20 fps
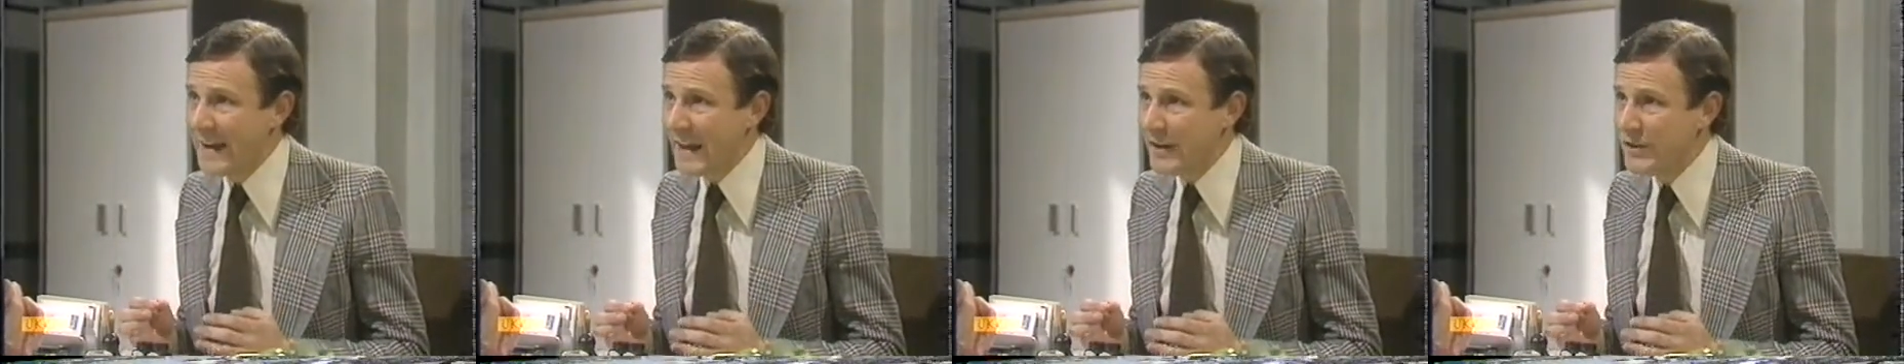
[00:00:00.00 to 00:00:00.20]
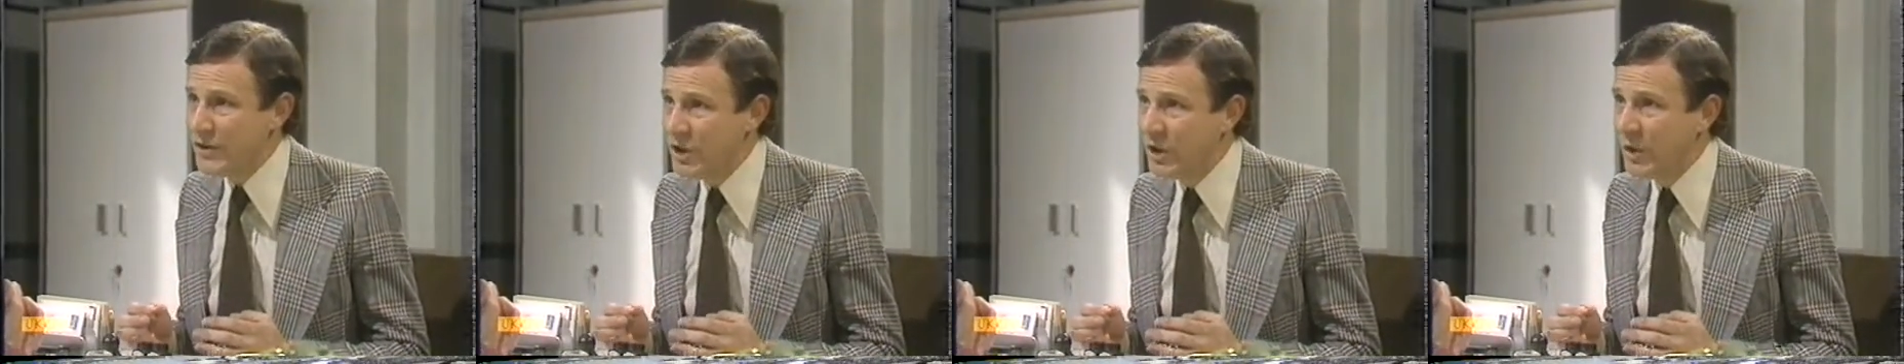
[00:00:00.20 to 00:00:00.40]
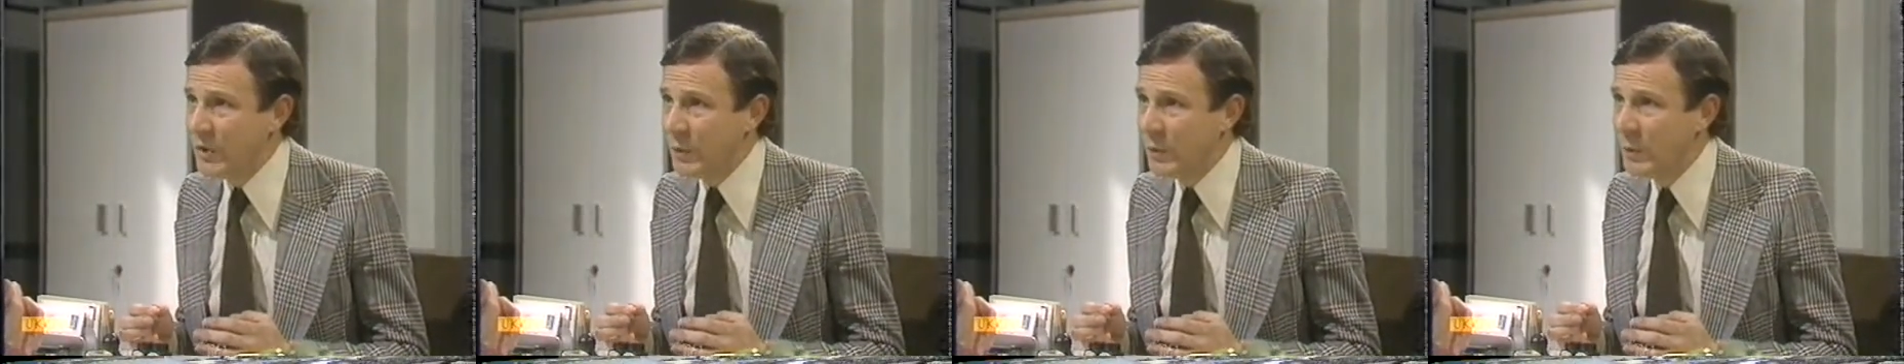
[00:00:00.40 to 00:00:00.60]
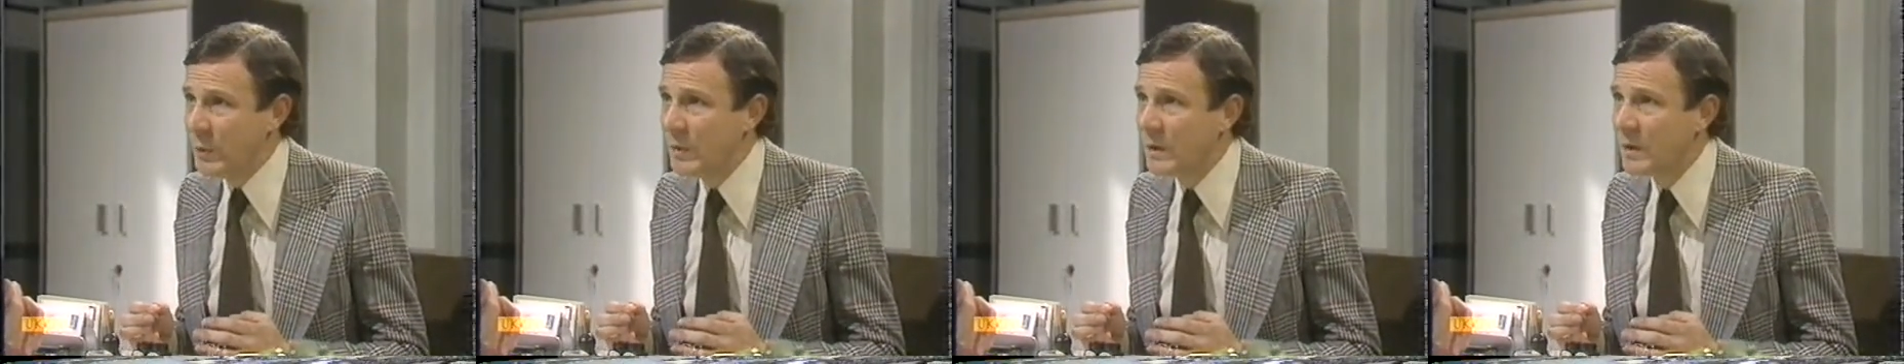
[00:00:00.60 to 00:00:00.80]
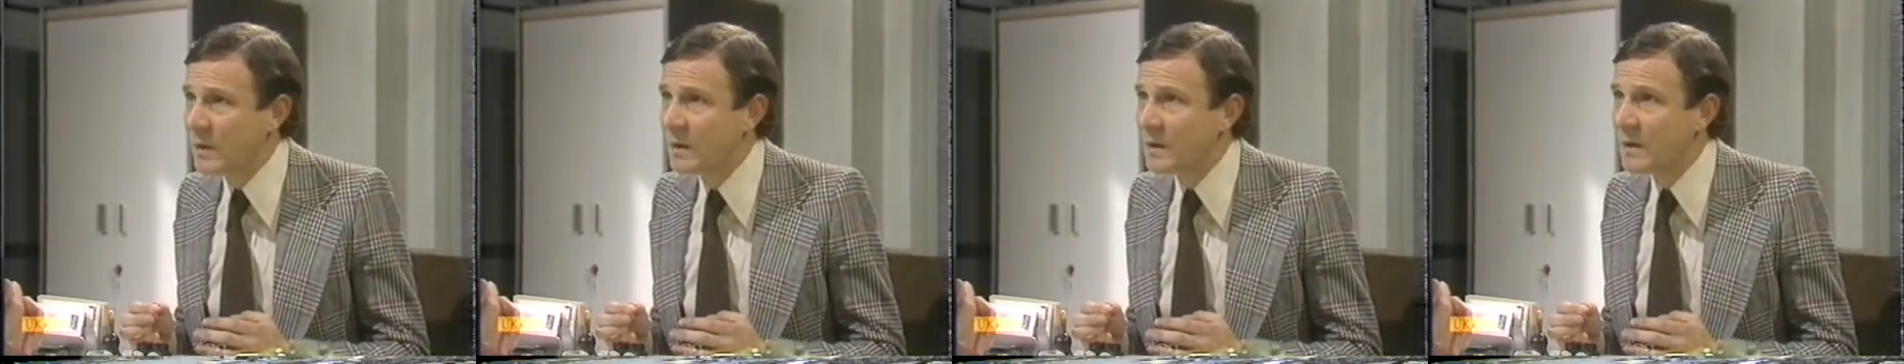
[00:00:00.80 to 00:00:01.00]
lend you,
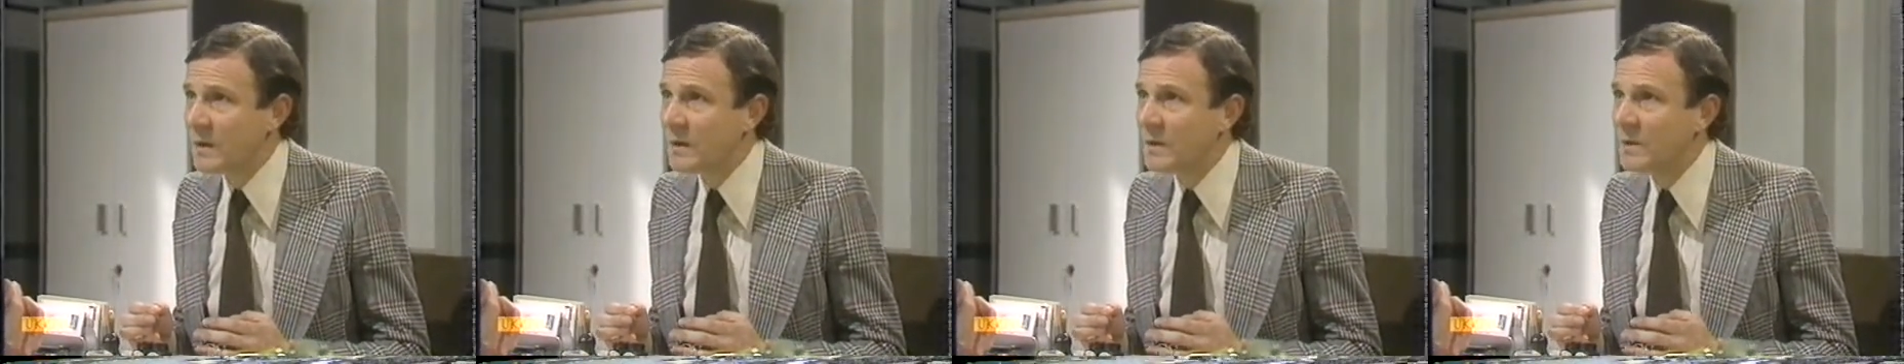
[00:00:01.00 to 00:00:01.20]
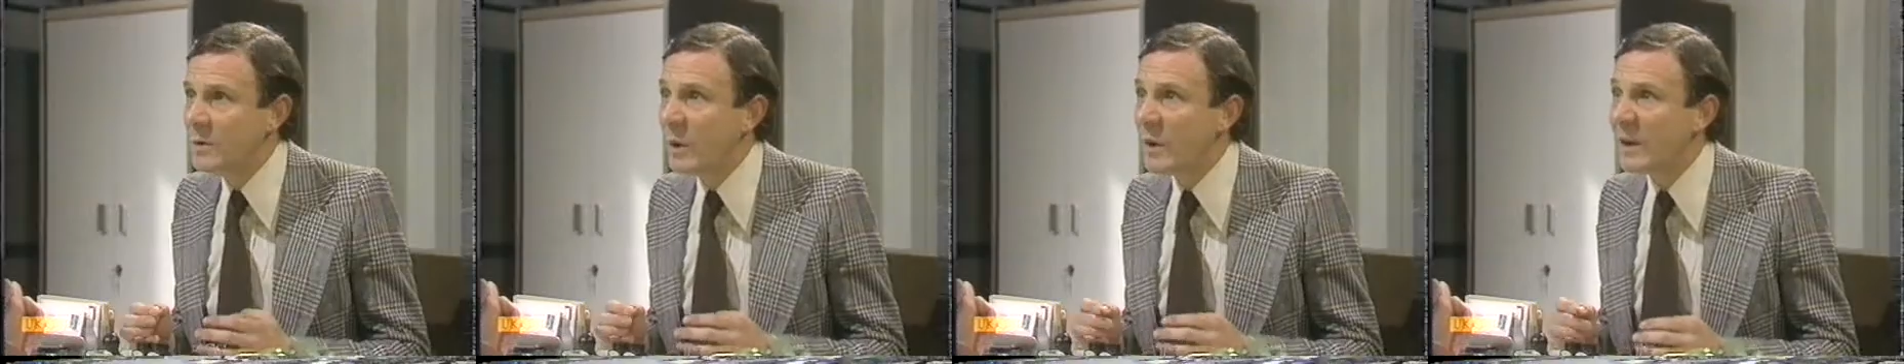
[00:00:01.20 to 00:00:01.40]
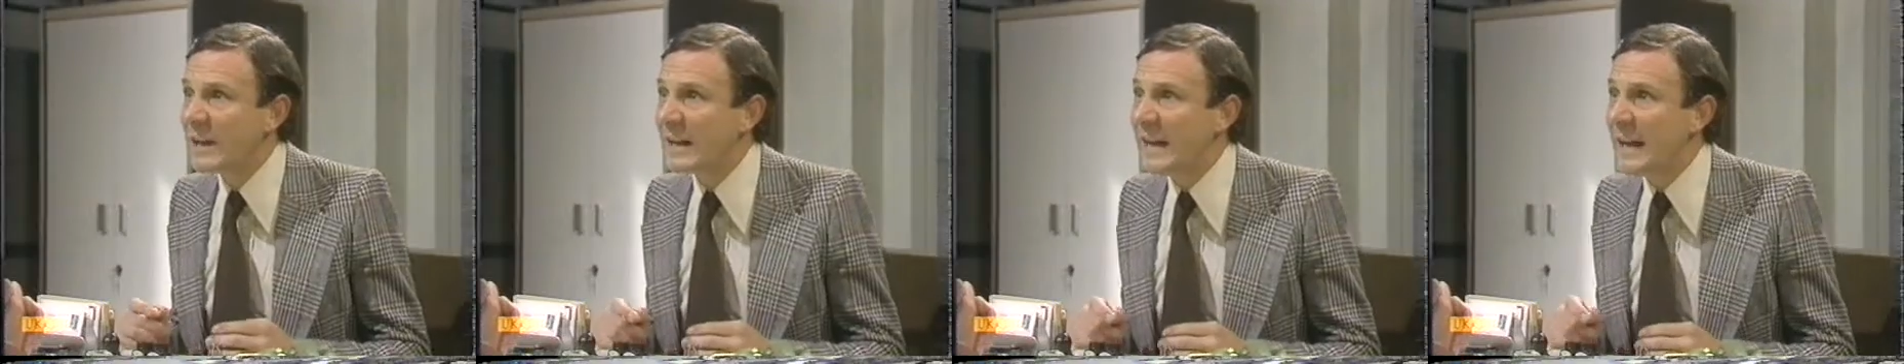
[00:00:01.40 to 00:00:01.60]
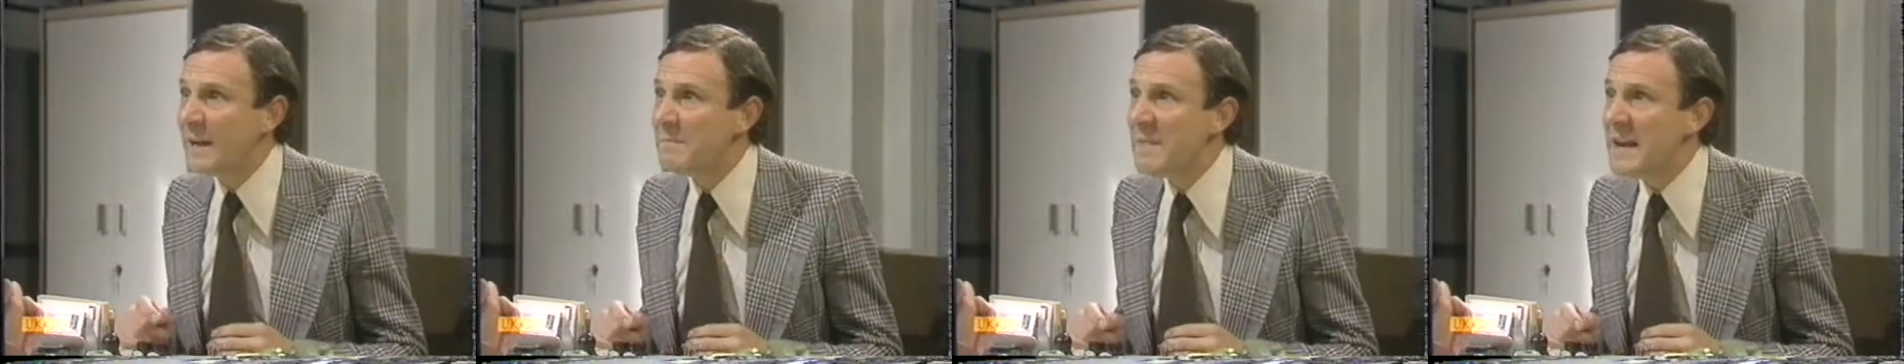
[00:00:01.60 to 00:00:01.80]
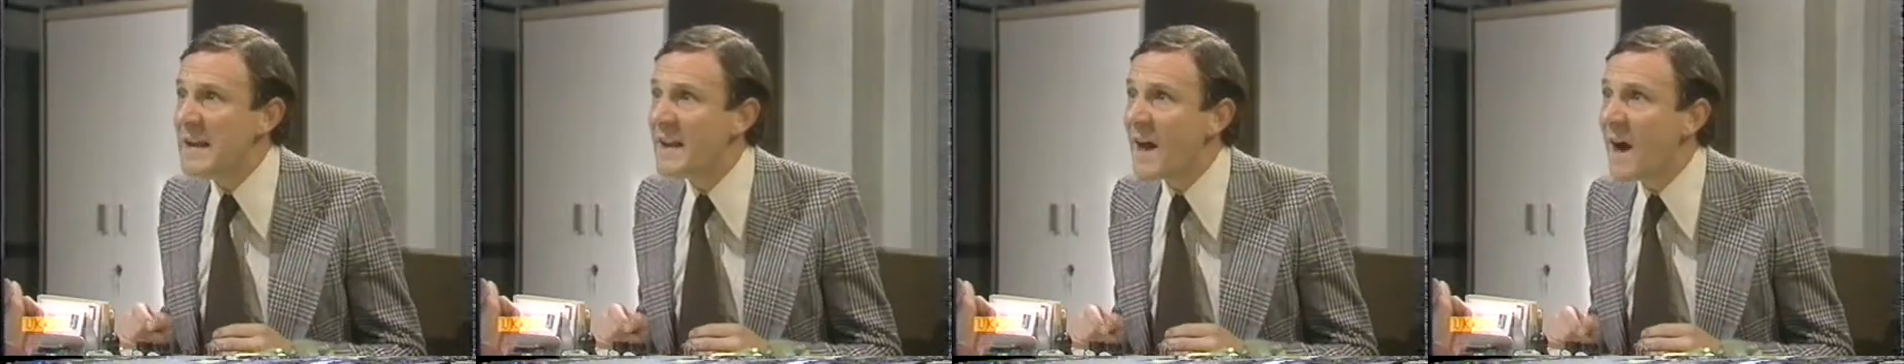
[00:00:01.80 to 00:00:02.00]
you're going to
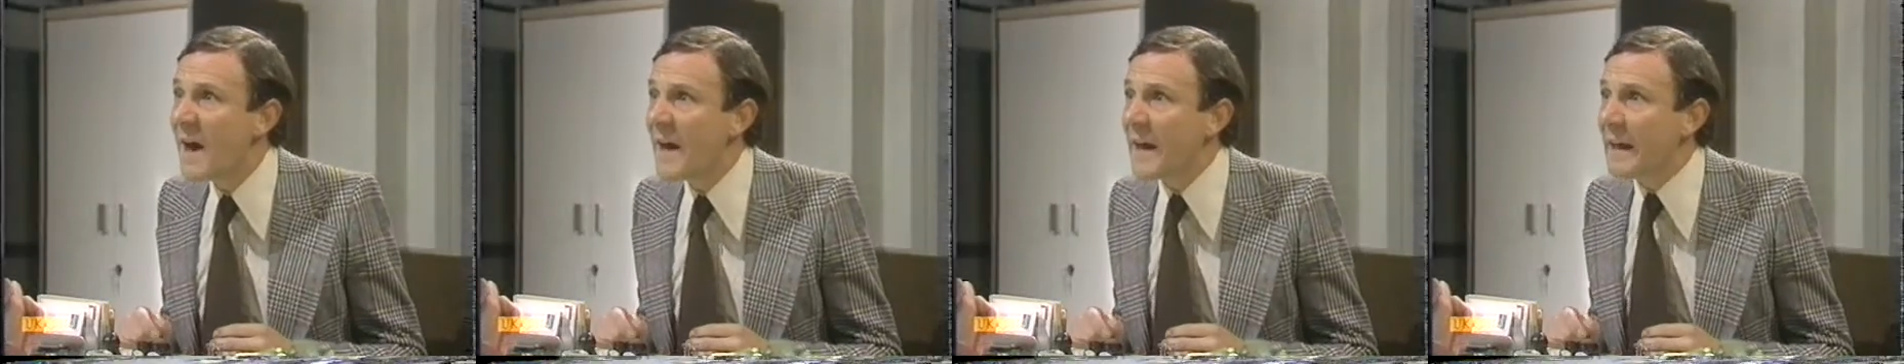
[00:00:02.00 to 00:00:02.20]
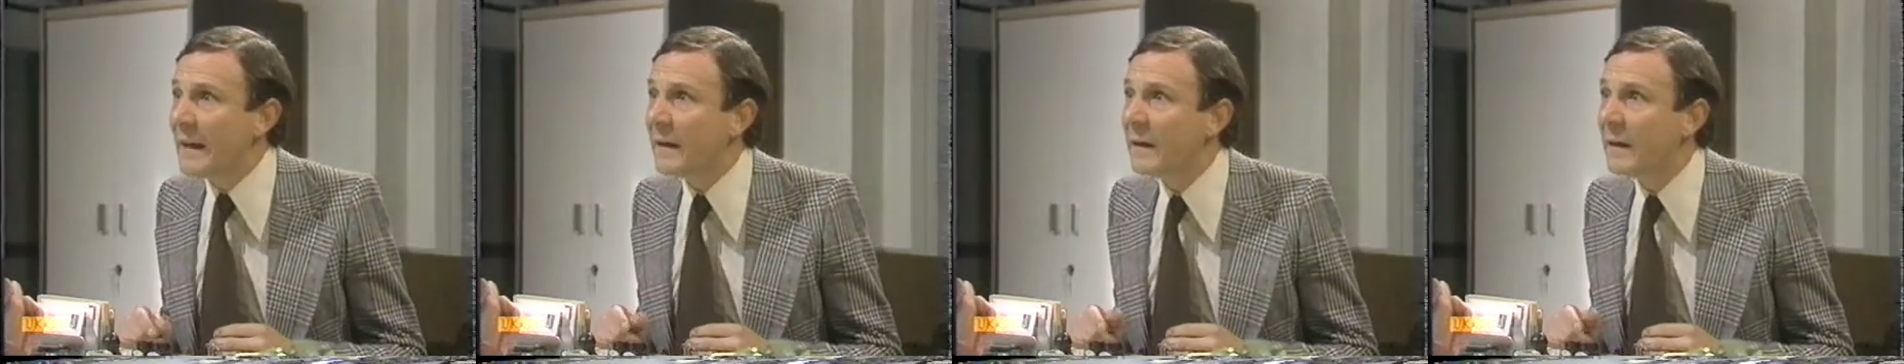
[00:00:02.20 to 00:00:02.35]
lend me nine.